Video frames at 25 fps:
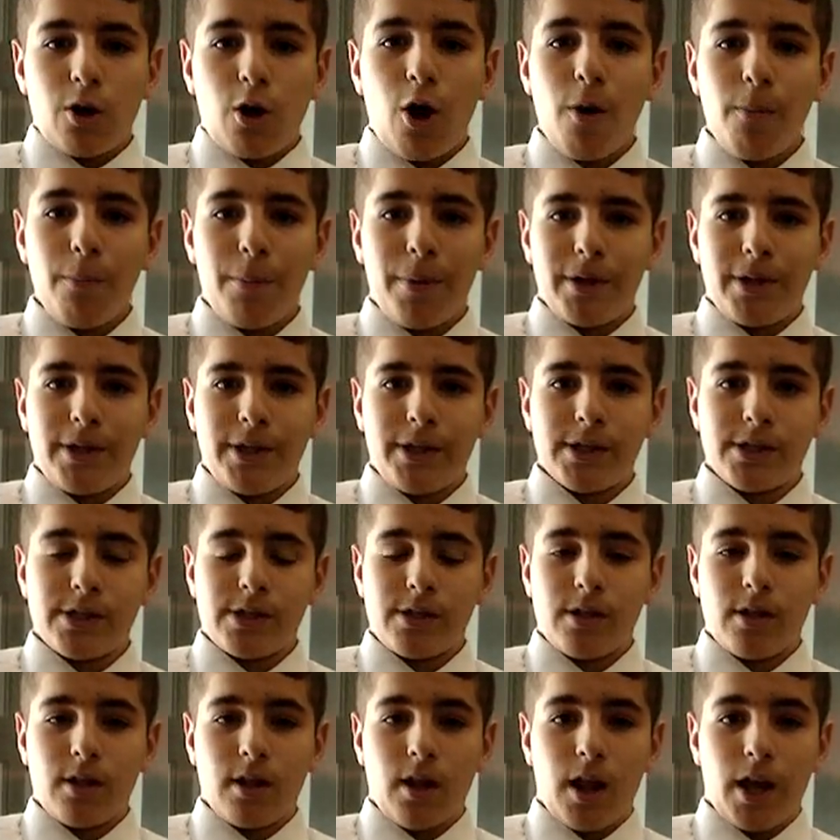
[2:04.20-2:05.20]

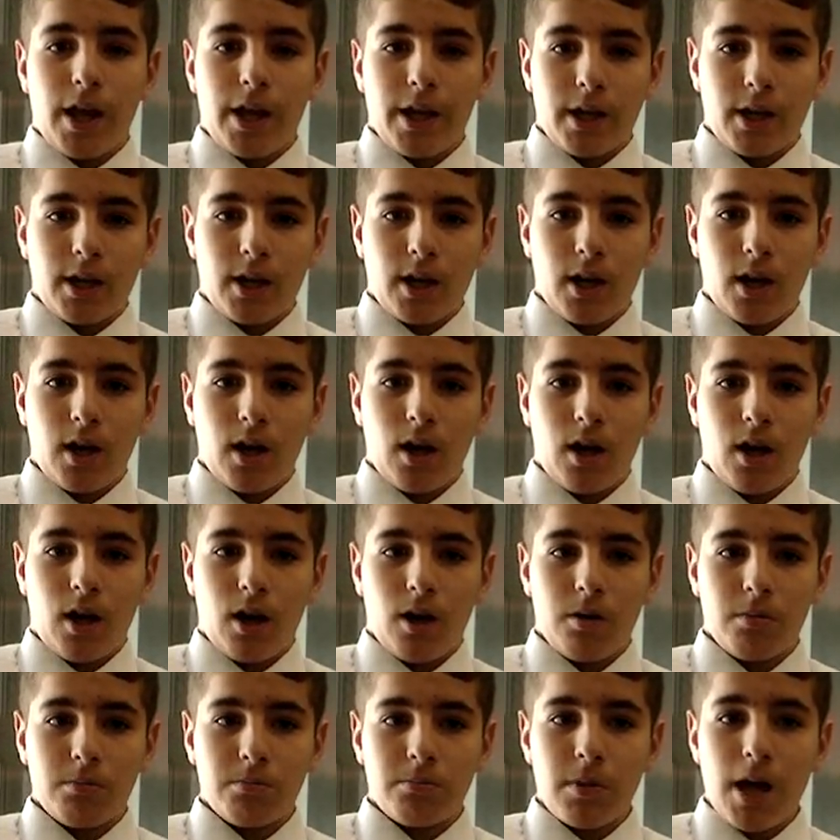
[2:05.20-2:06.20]
companies like
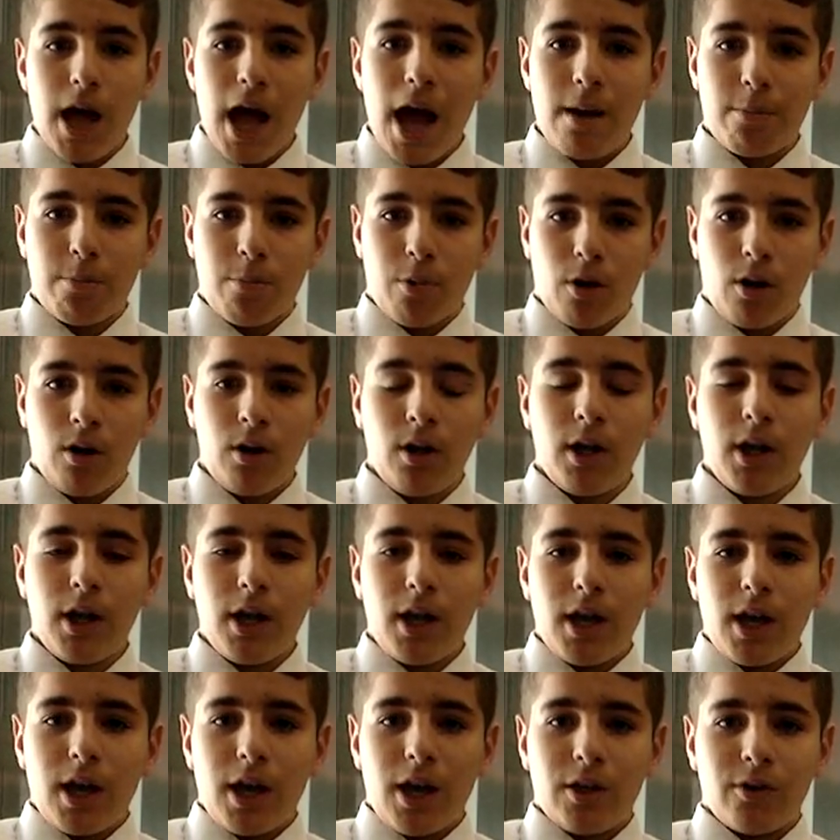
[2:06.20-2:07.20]
Apple
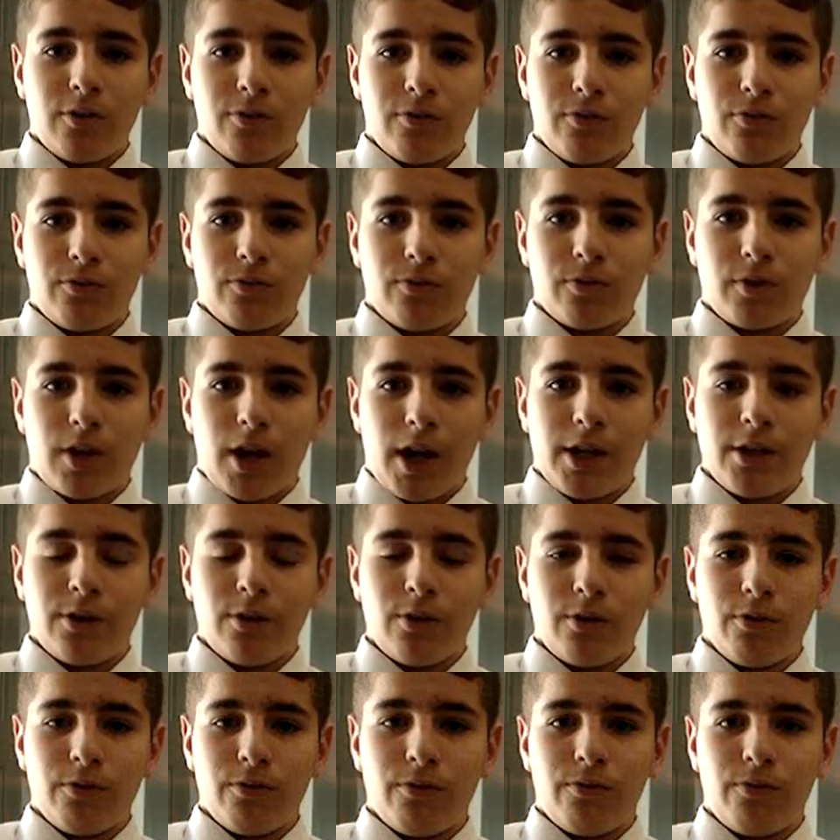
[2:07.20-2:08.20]
have kind
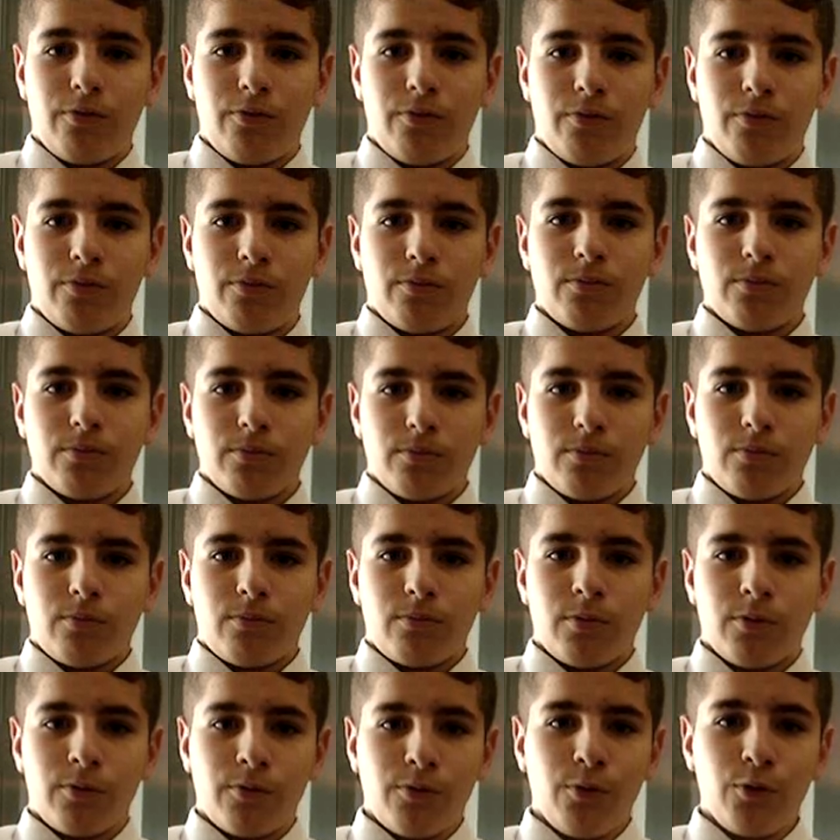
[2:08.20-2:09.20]
of
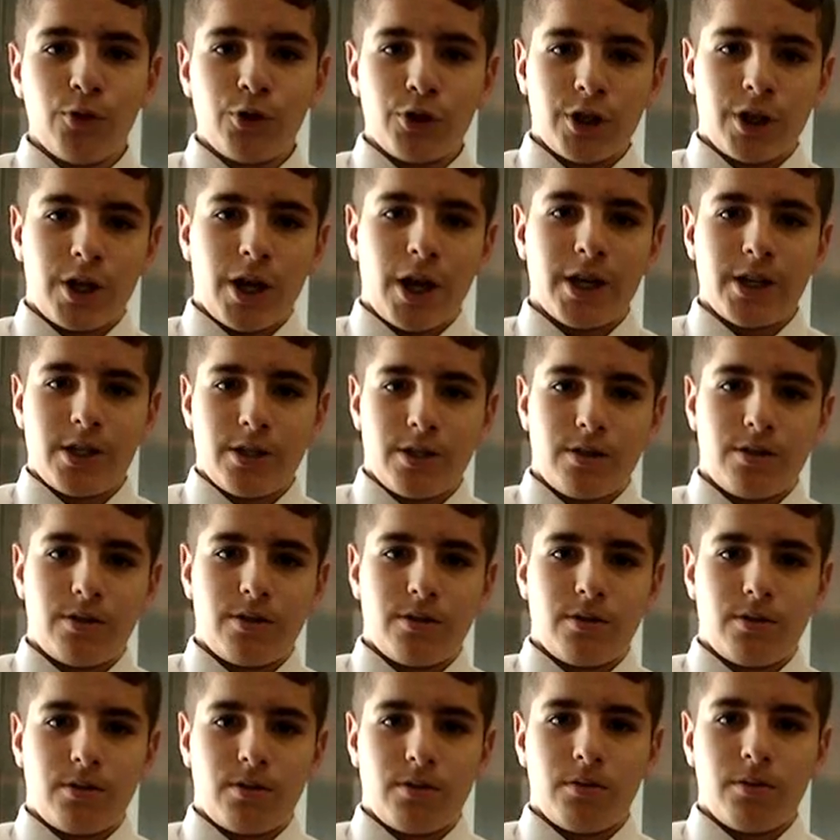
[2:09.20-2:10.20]
revolutionized
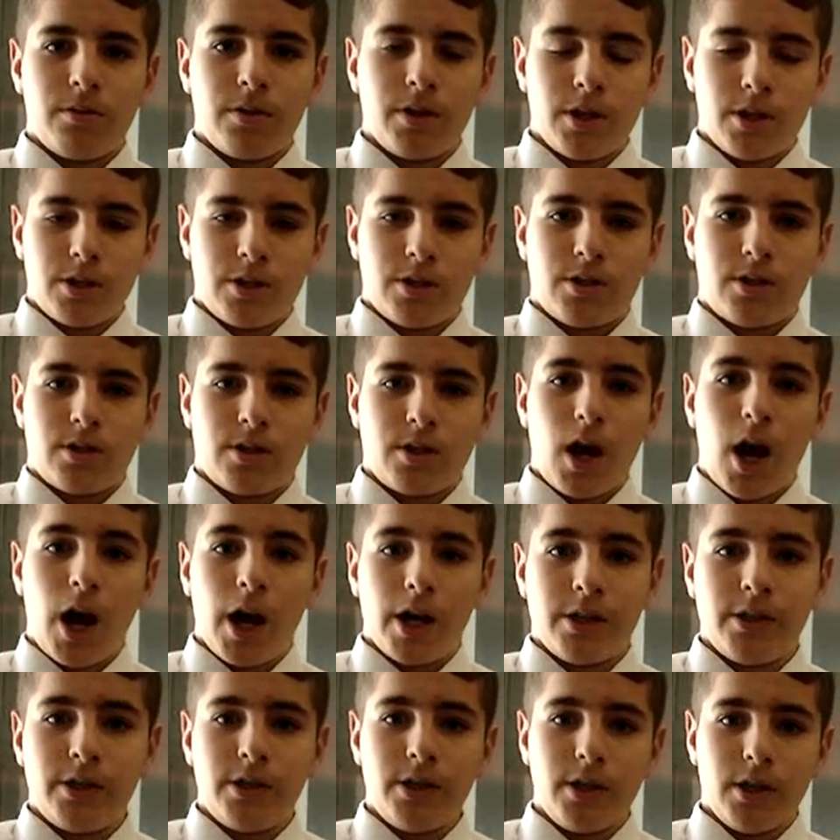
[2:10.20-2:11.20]
this
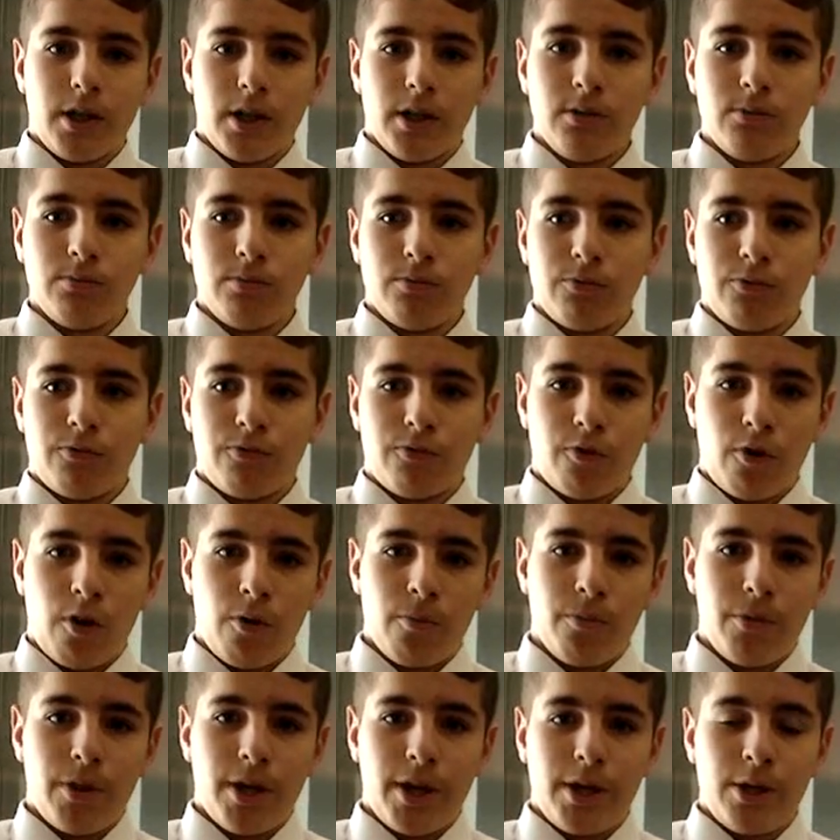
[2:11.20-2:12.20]
idea
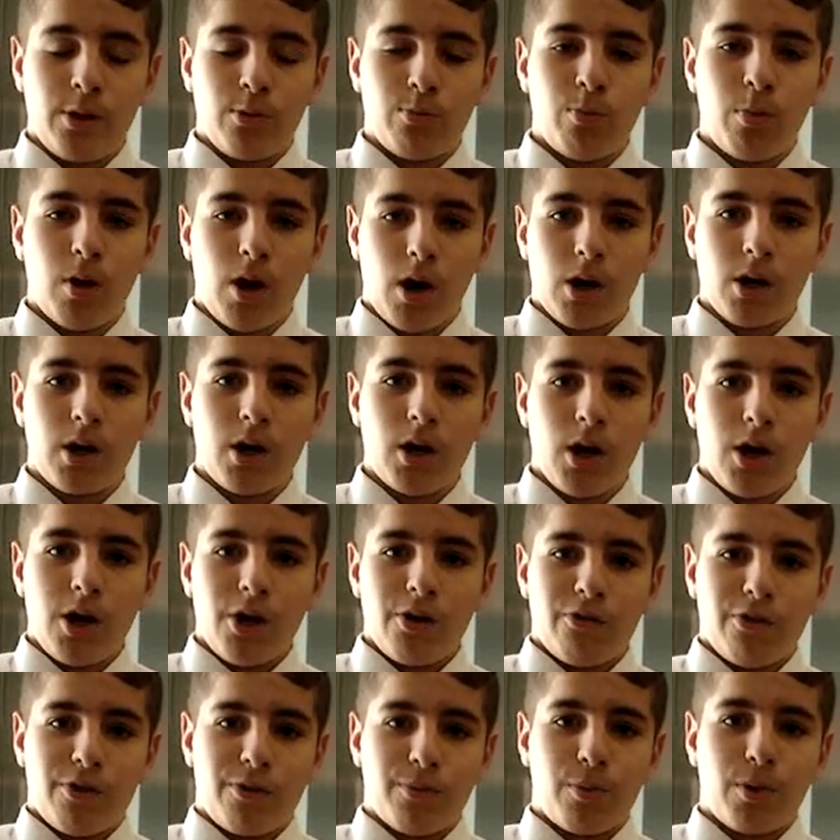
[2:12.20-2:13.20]
from the bug
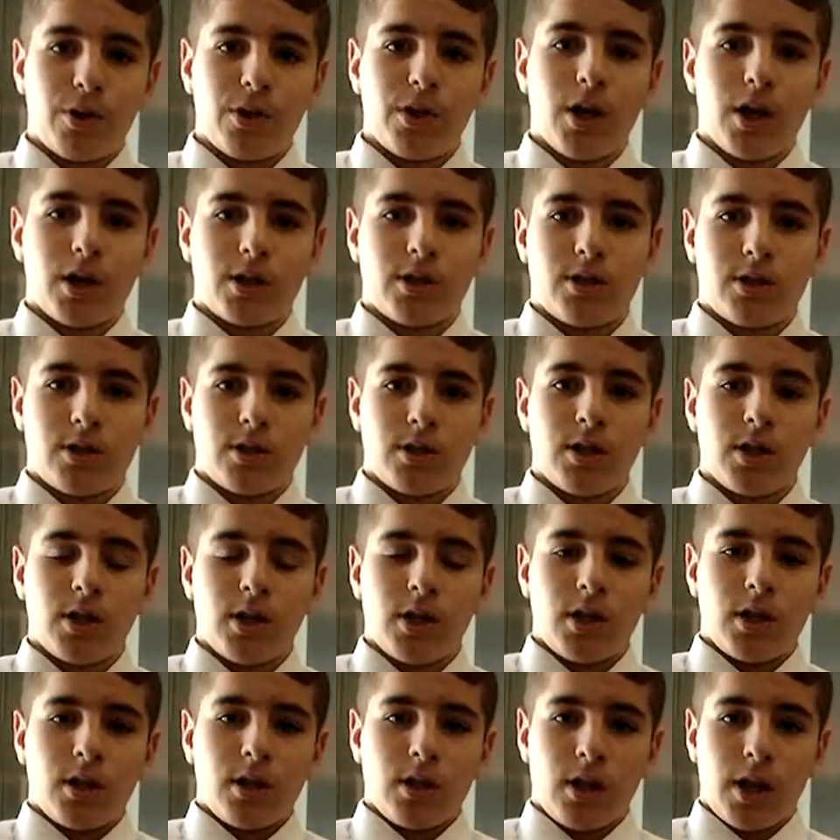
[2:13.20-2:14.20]
with products
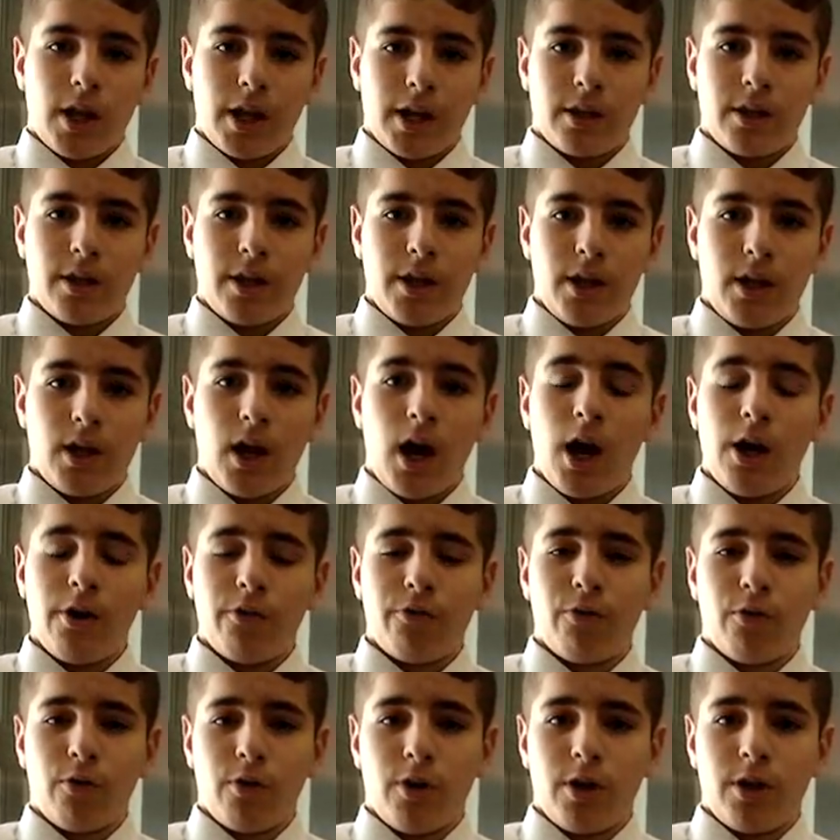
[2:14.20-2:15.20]
like the
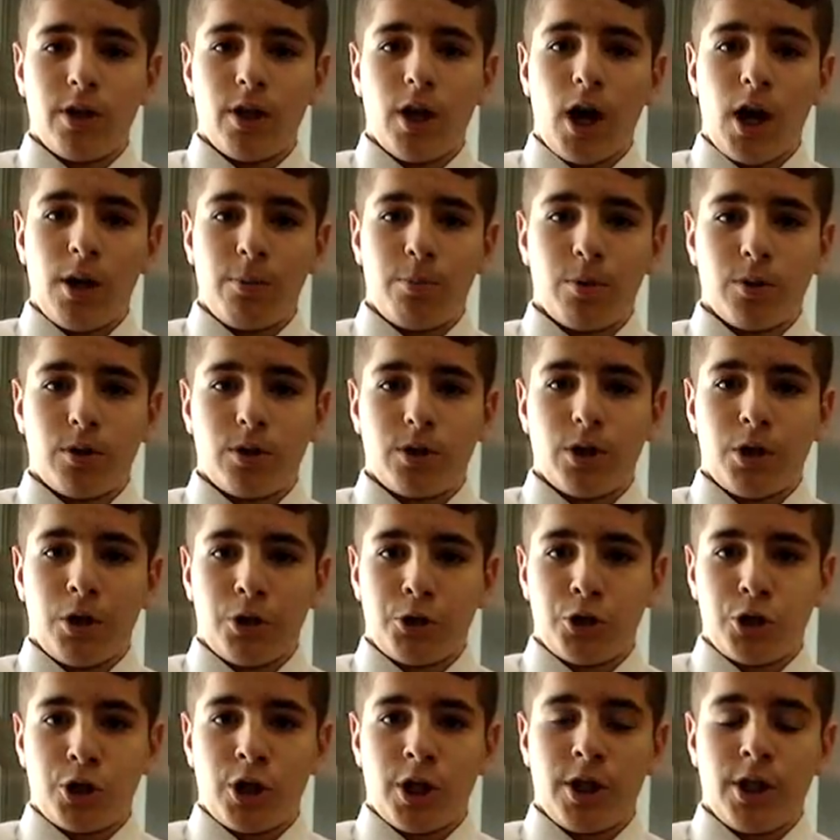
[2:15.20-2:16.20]
iPhone and the iPod
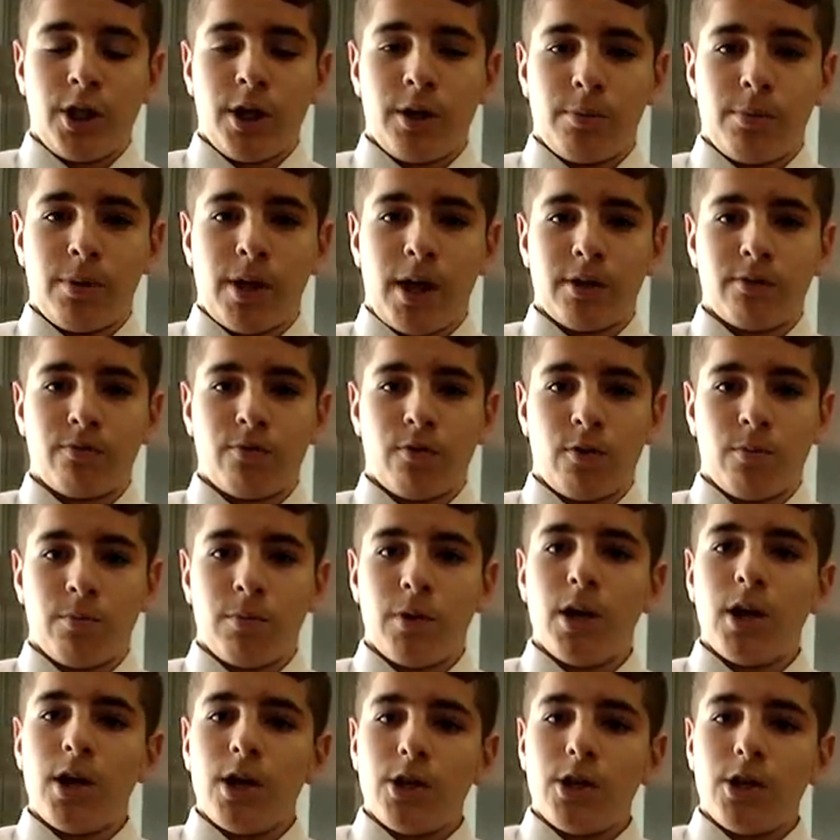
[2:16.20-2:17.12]
Touch and their platform.